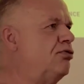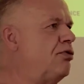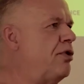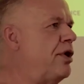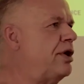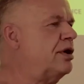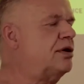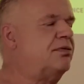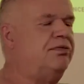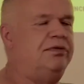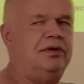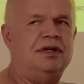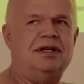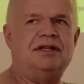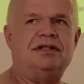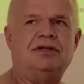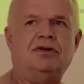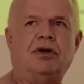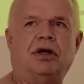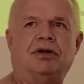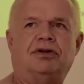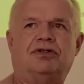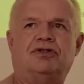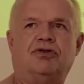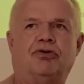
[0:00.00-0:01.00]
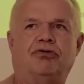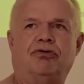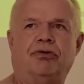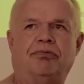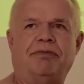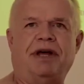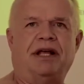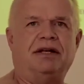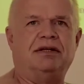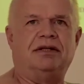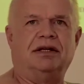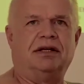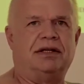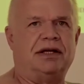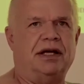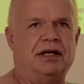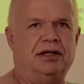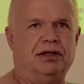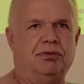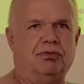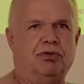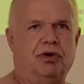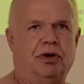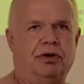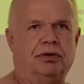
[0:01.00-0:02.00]
work is not so romantic
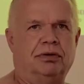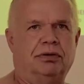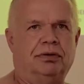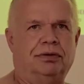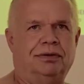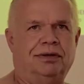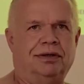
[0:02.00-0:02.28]
anymore.